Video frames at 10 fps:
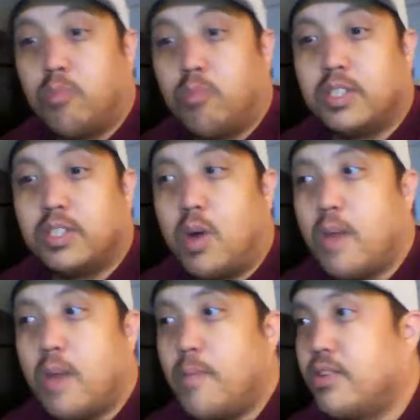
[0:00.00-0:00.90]
want to
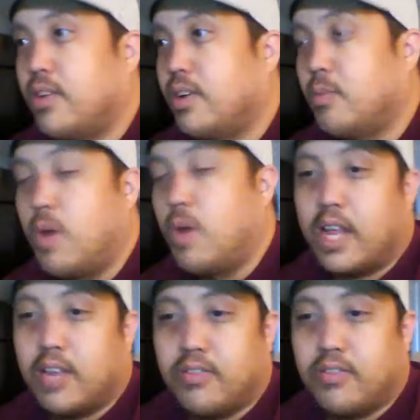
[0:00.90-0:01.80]
mention, well, I guess
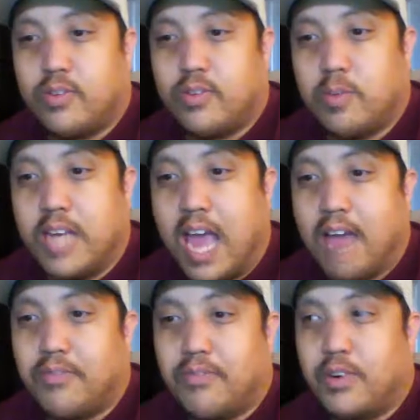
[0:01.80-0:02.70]
this will be
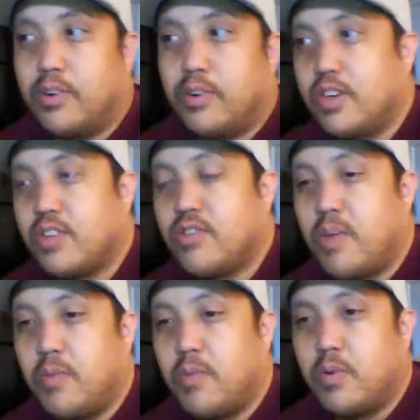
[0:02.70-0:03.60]
after just
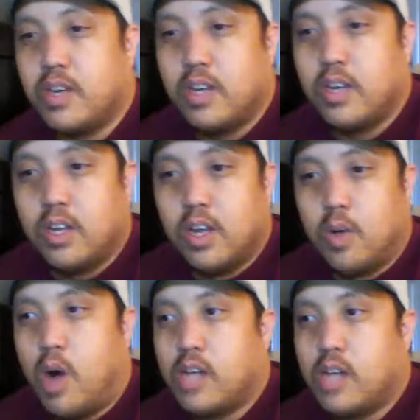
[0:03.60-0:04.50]
everyone
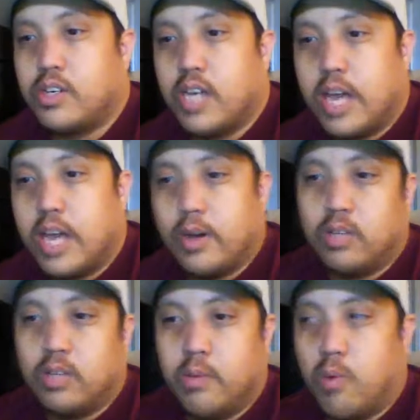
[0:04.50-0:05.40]
watching. I know
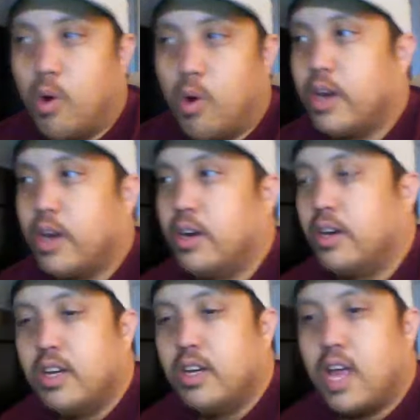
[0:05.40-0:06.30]
Leroy
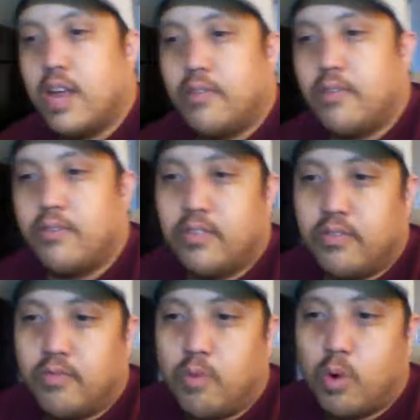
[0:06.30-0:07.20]
and
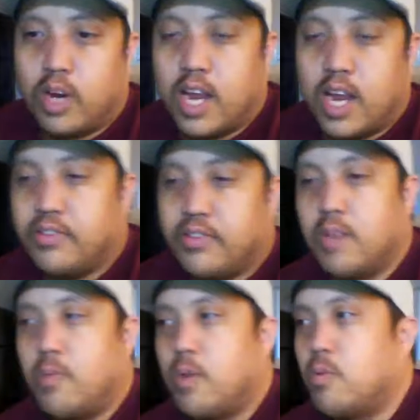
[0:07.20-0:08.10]
4K Cinema
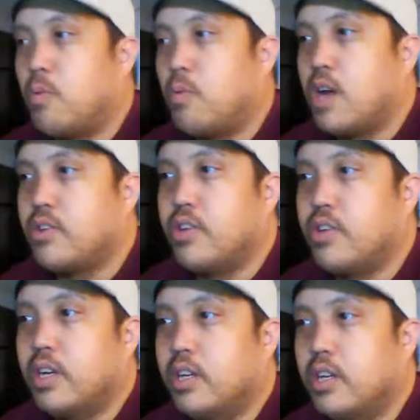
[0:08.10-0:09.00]
were watching
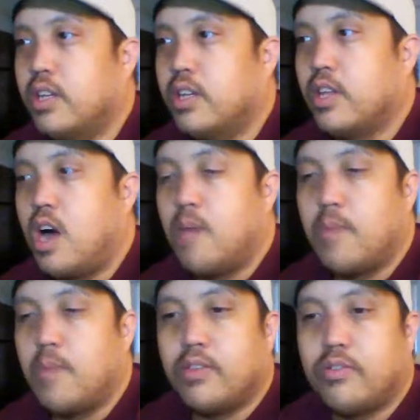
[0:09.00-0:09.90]
in the comments.